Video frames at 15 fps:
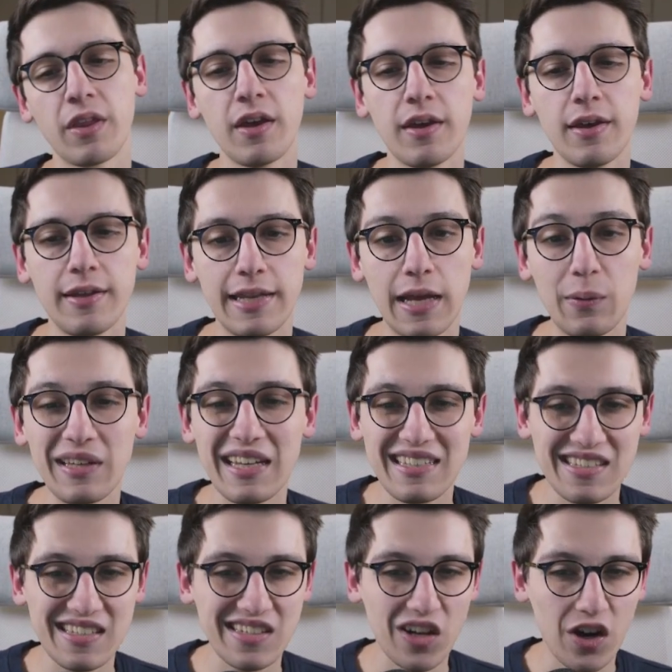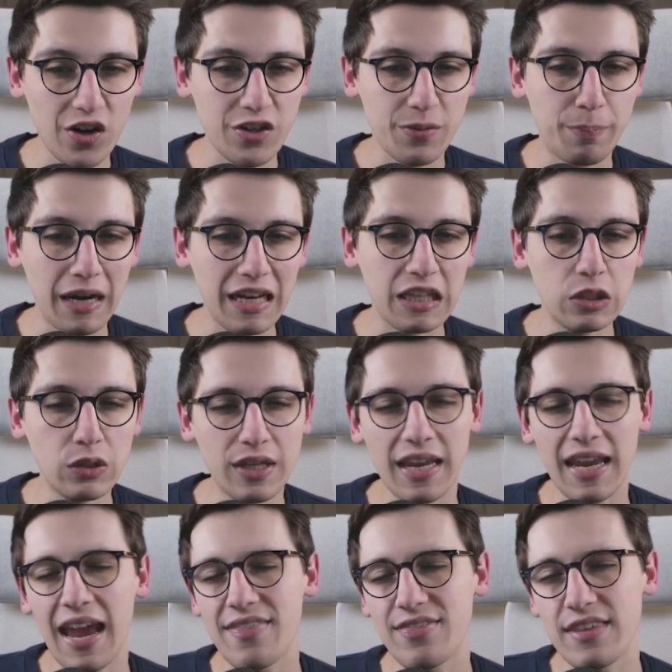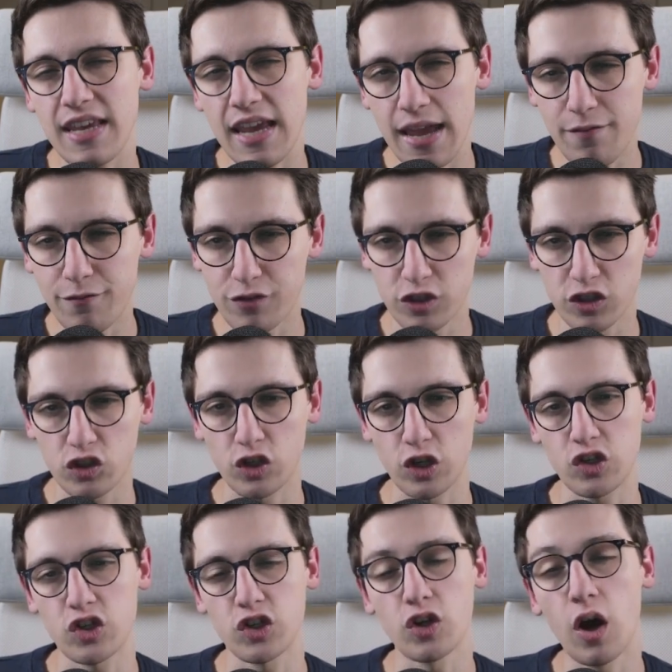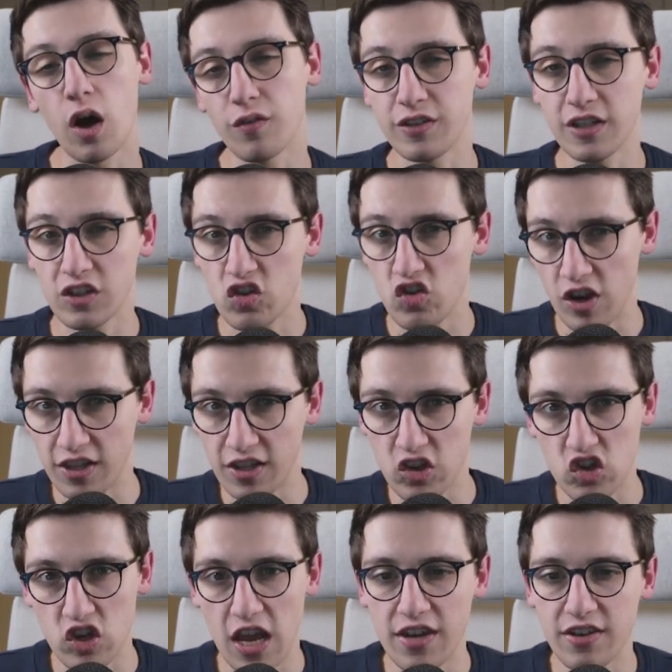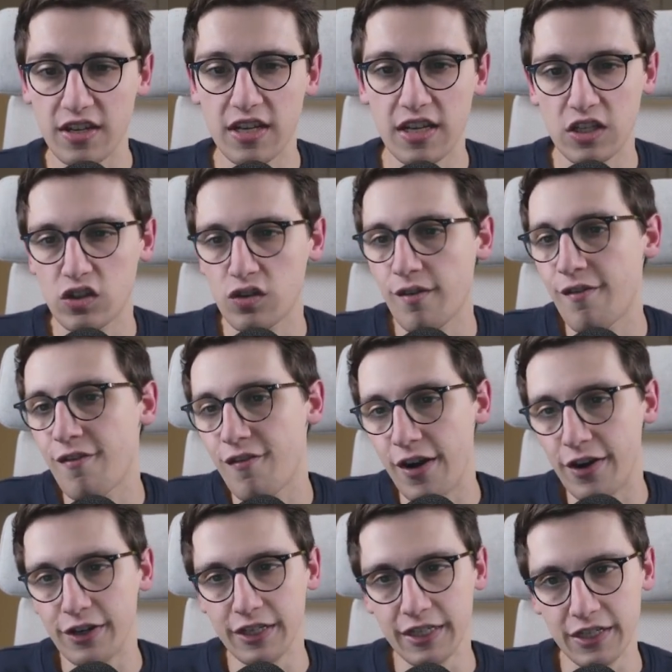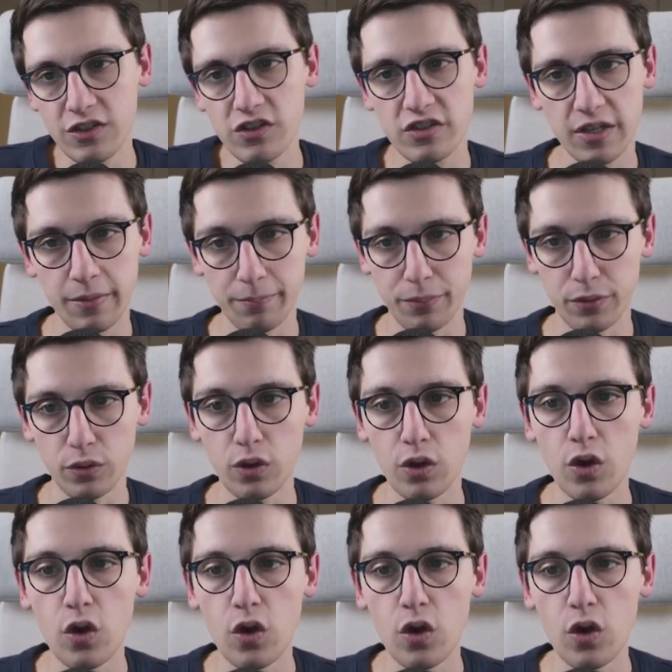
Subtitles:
Now let's start by looking at the infrastructure of this challenge, and it is fairly simple.